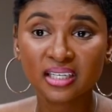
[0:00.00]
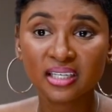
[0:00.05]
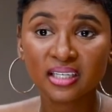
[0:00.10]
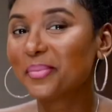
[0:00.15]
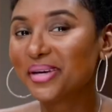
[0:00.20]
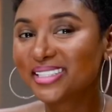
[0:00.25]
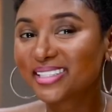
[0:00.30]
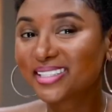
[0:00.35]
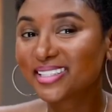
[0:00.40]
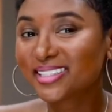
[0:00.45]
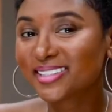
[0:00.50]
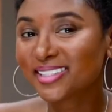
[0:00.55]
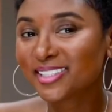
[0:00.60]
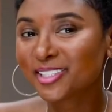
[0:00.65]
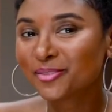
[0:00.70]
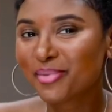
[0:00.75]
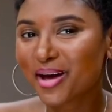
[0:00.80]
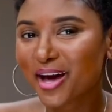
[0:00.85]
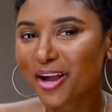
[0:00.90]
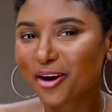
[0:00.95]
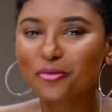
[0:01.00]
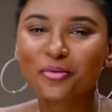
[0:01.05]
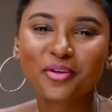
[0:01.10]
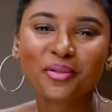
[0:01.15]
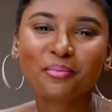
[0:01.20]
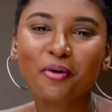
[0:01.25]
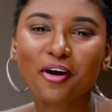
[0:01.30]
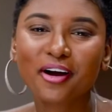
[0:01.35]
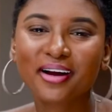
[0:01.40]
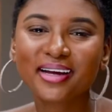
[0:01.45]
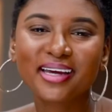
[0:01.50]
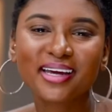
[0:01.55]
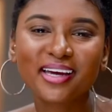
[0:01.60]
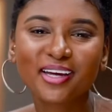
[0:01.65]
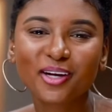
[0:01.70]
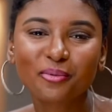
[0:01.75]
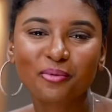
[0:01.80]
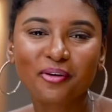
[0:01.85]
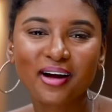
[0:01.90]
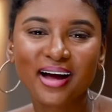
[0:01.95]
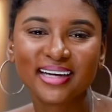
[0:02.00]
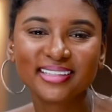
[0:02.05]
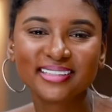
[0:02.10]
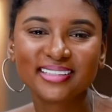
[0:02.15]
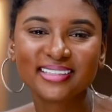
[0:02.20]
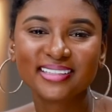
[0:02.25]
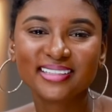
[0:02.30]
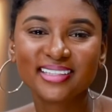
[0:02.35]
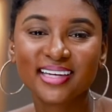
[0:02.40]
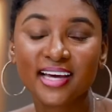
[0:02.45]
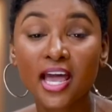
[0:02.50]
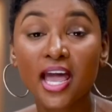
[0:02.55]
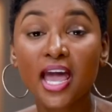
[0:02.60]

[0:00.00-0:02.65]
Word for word: Business is better with Marquee Enterprises,